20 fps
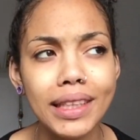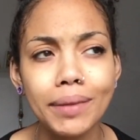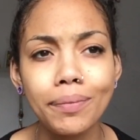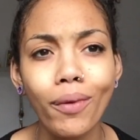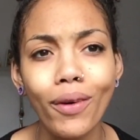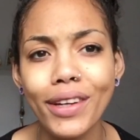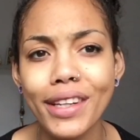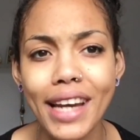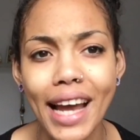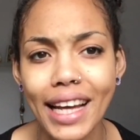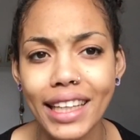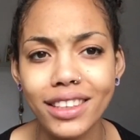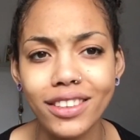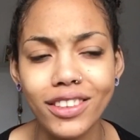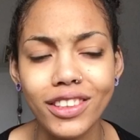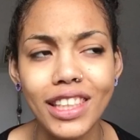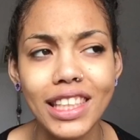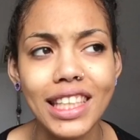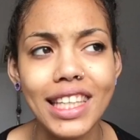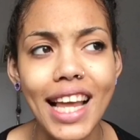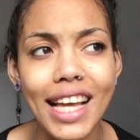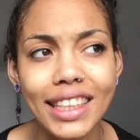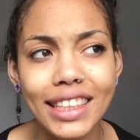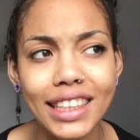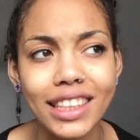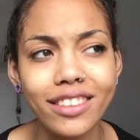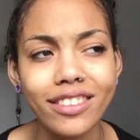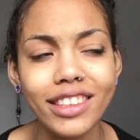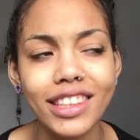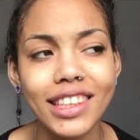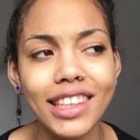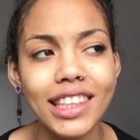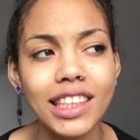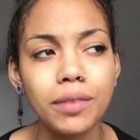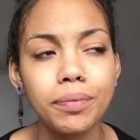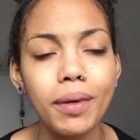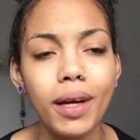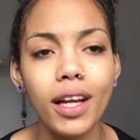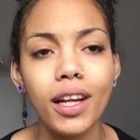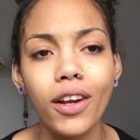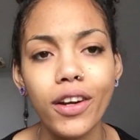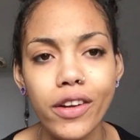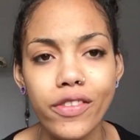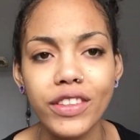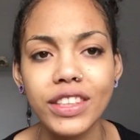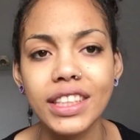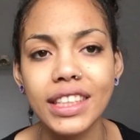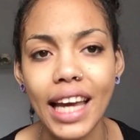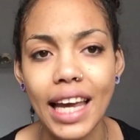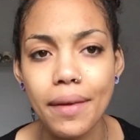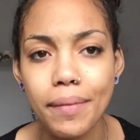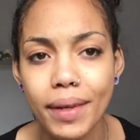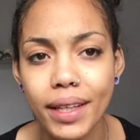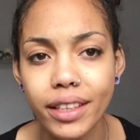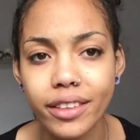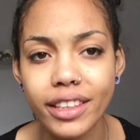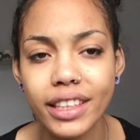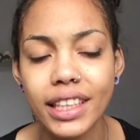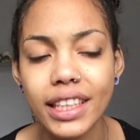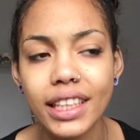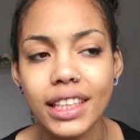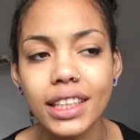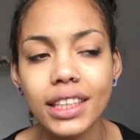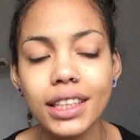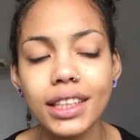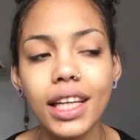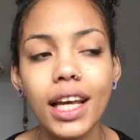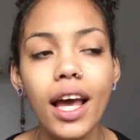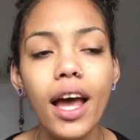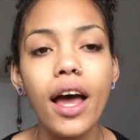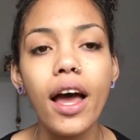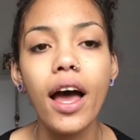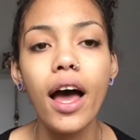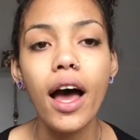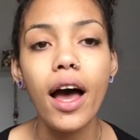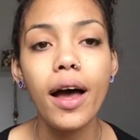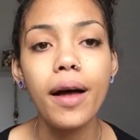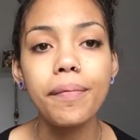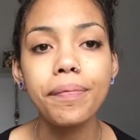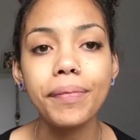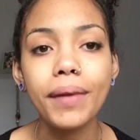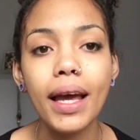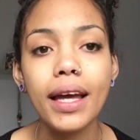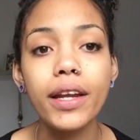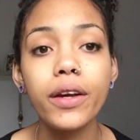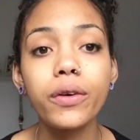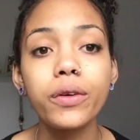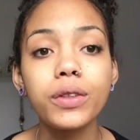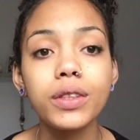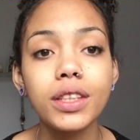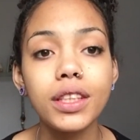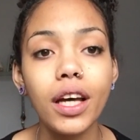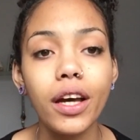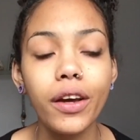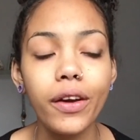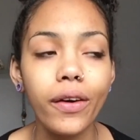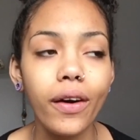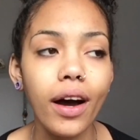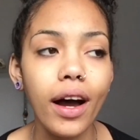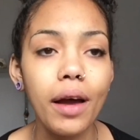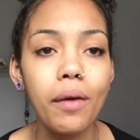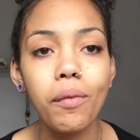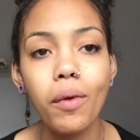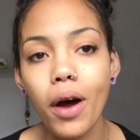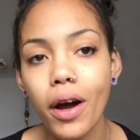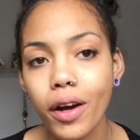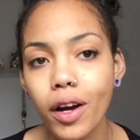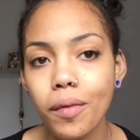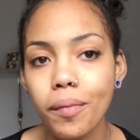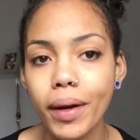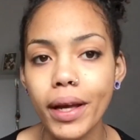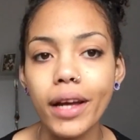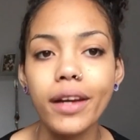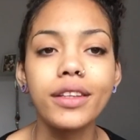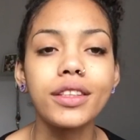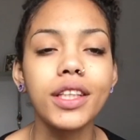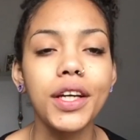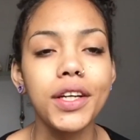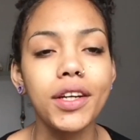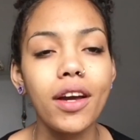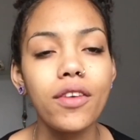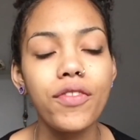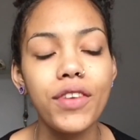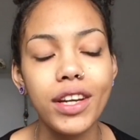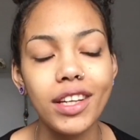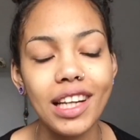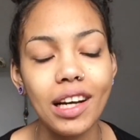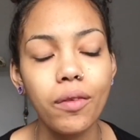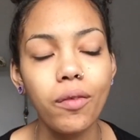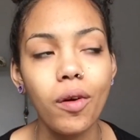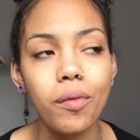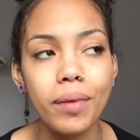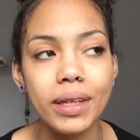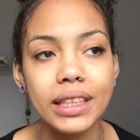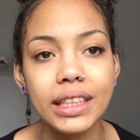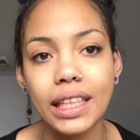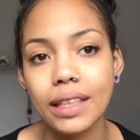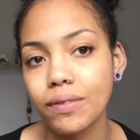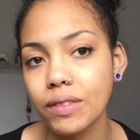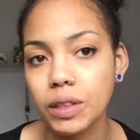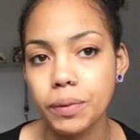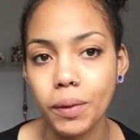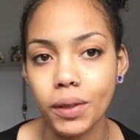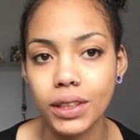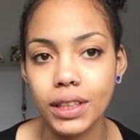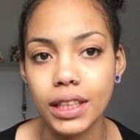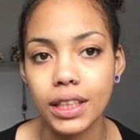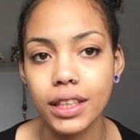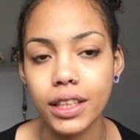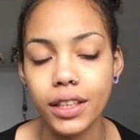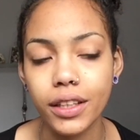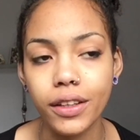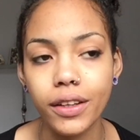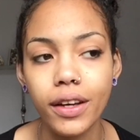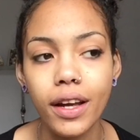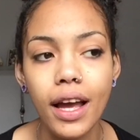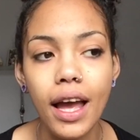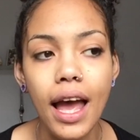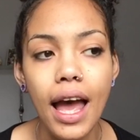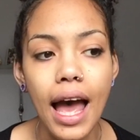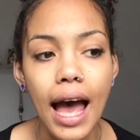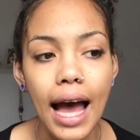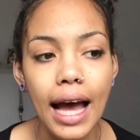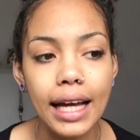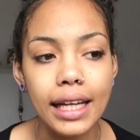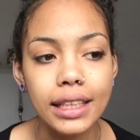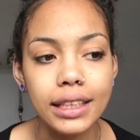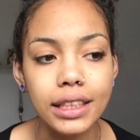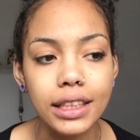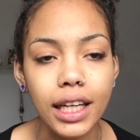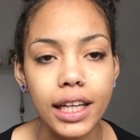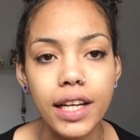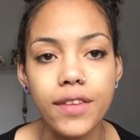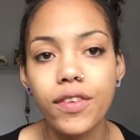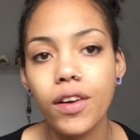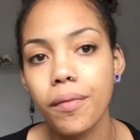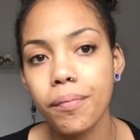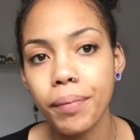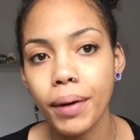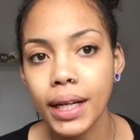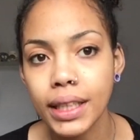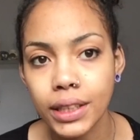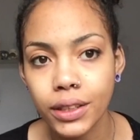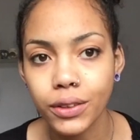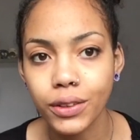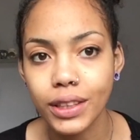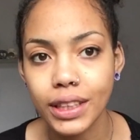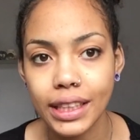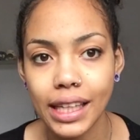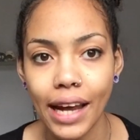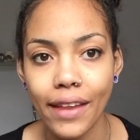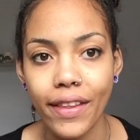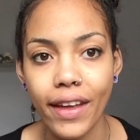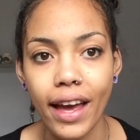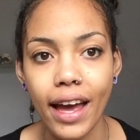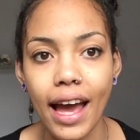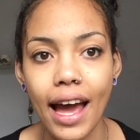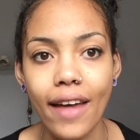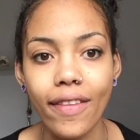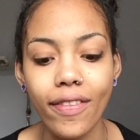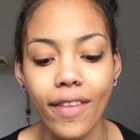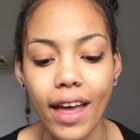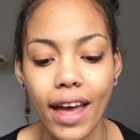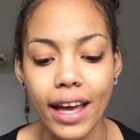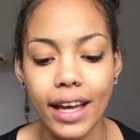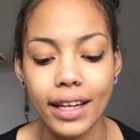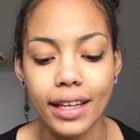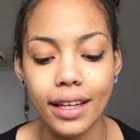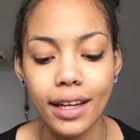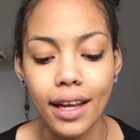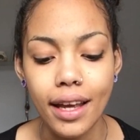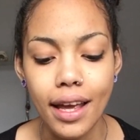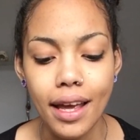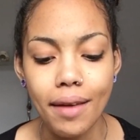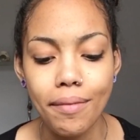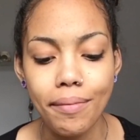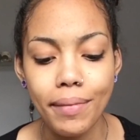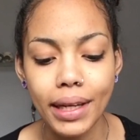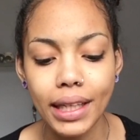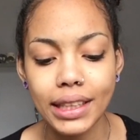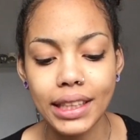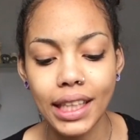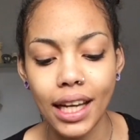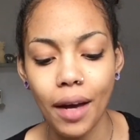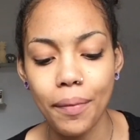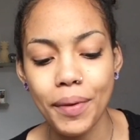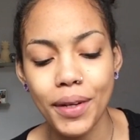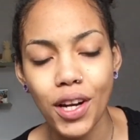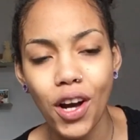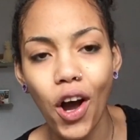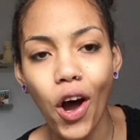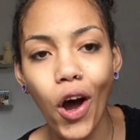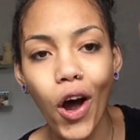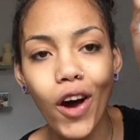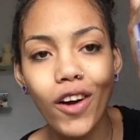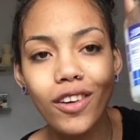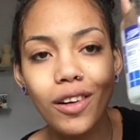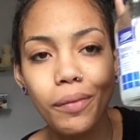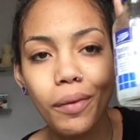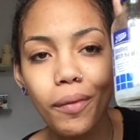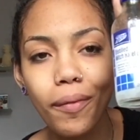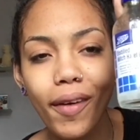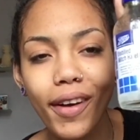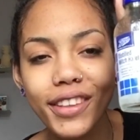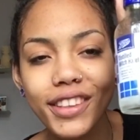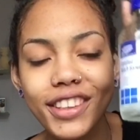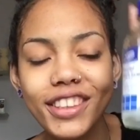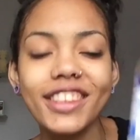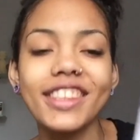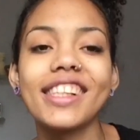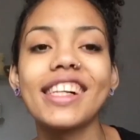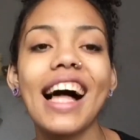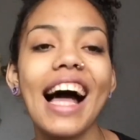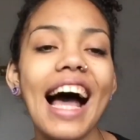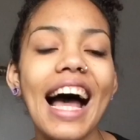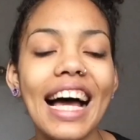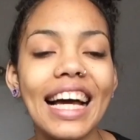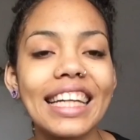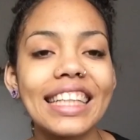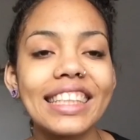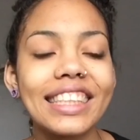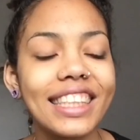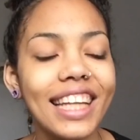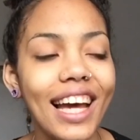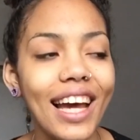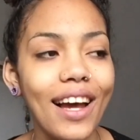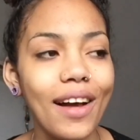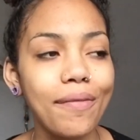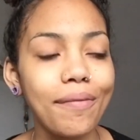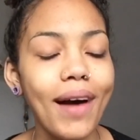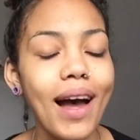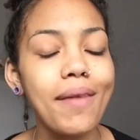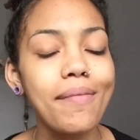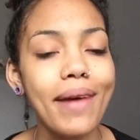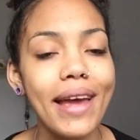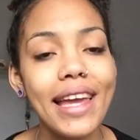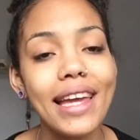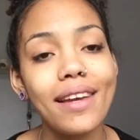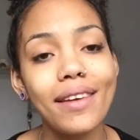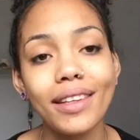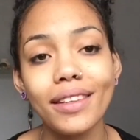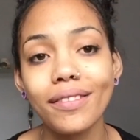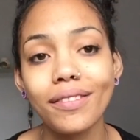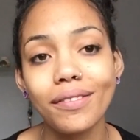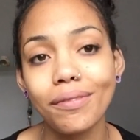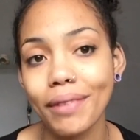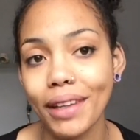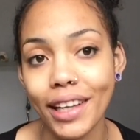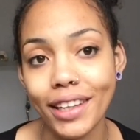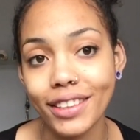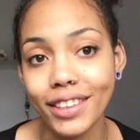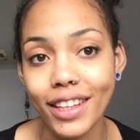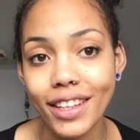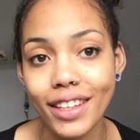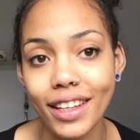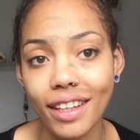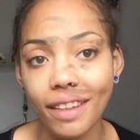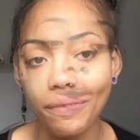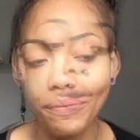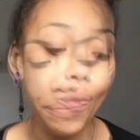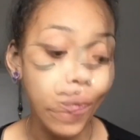more natural. There's less ingredients but a lot of the same ingredients, and it also, I work on my own toner. I figured out what my skin responded to and kind of combined it all together and then mixed it up in a horrible bottle and I make my own toner.